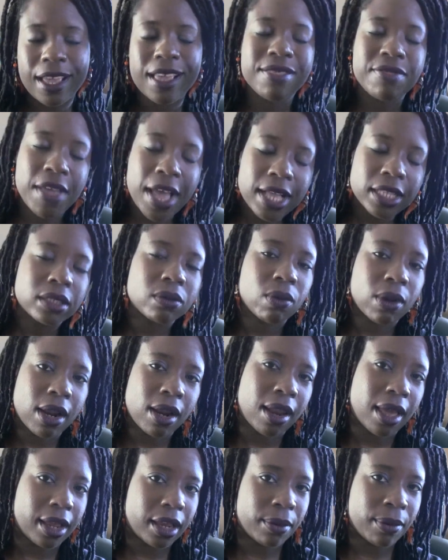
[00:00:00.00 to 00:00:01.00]
And that's what
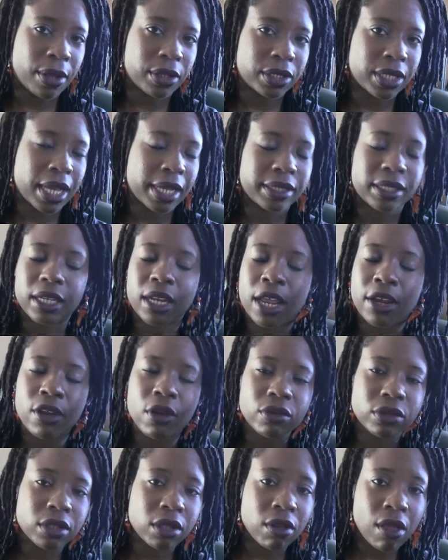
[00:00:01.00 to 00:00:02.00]
I like about Saxon. I
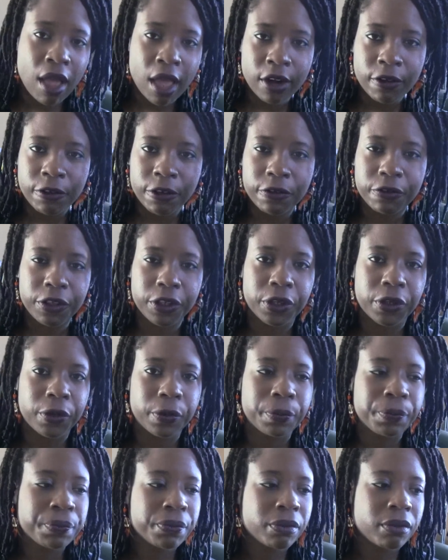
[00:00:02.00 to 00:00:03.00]
know it's a lot of
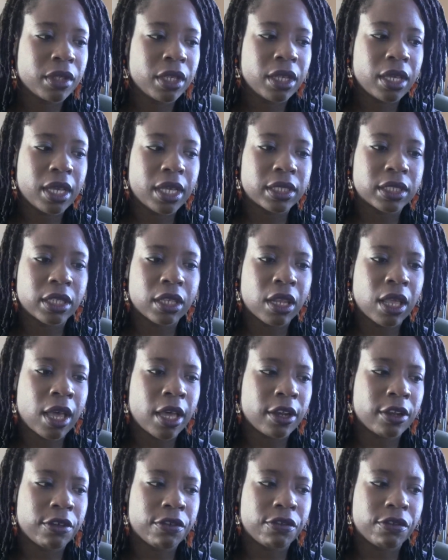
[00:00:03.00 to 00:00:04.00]
review, it's a
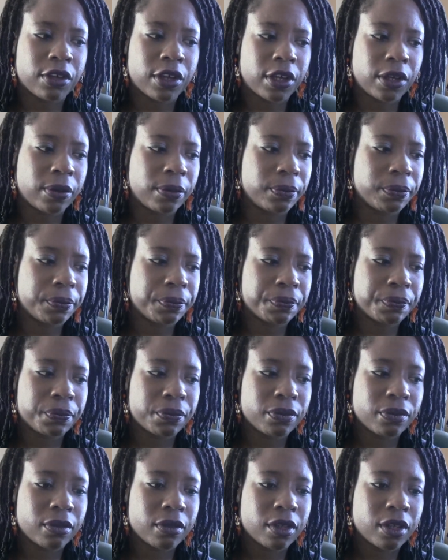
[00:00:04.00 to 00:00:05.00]
lot of um,
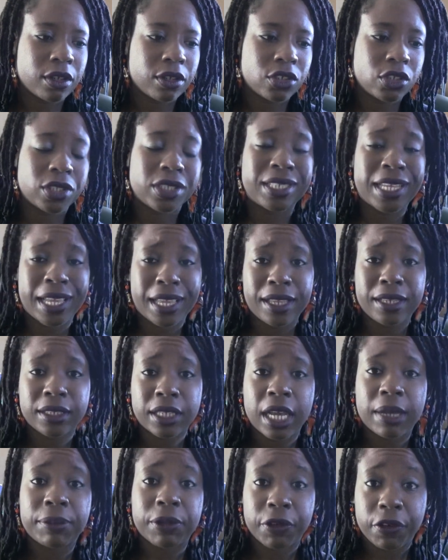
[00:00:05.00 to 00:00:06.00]
just taking
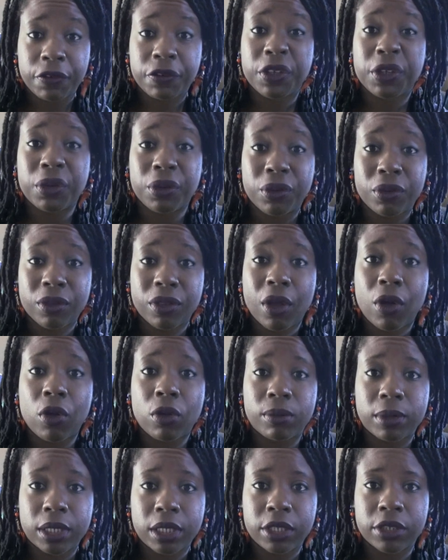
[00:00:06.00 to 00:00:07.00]
time to review the
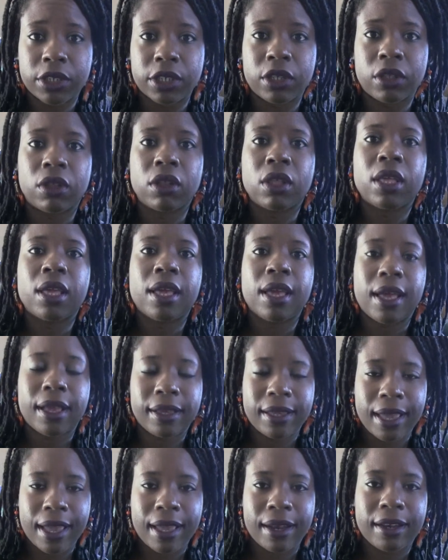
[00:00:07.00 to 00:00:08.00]
old material
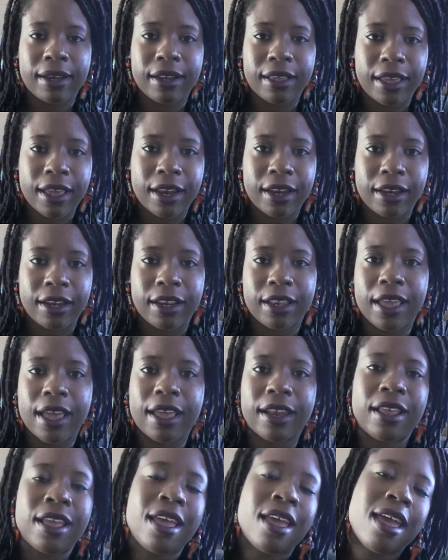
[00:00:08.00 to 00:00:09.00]
again and again and
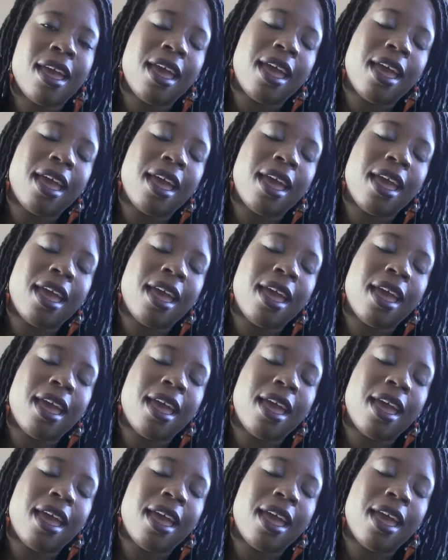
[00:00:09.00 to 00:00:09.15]
again.